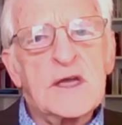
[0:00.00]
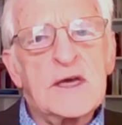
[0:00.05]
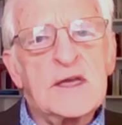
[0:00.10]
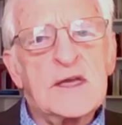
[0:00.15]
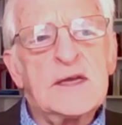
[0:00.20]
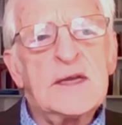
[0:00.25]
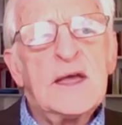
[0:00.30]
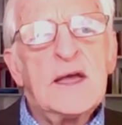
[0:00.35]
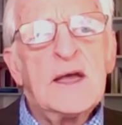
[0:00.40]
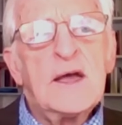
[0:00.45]

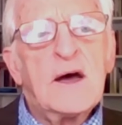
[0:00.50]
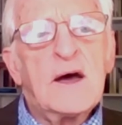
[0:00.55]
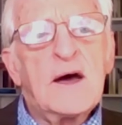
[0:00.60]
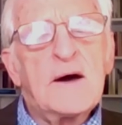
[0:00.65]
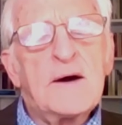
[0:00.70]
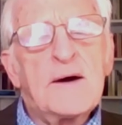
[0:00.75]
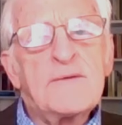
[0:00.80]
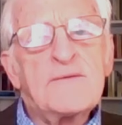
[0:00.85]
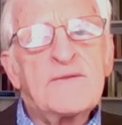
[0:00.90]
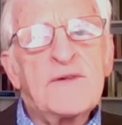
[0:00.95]
And
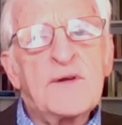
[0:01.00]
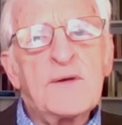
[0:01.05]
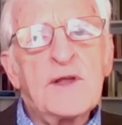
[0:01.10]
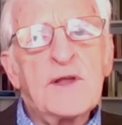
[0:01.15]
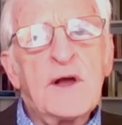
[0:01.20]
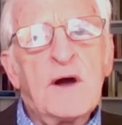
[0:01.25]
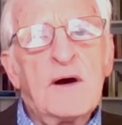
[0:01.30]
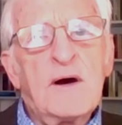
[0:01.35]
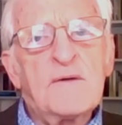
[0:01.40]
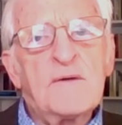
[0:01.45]

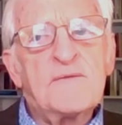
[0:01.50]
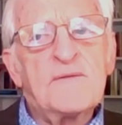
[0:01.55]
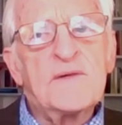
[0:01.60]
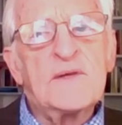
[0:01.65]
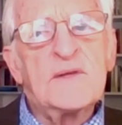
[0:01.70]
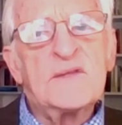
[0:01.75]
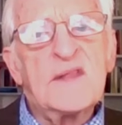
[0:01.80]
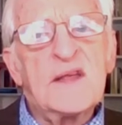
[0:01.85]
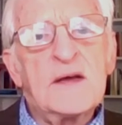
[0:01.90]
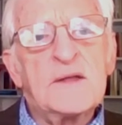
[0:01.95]
very
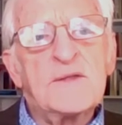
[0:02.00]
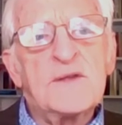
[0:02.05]
often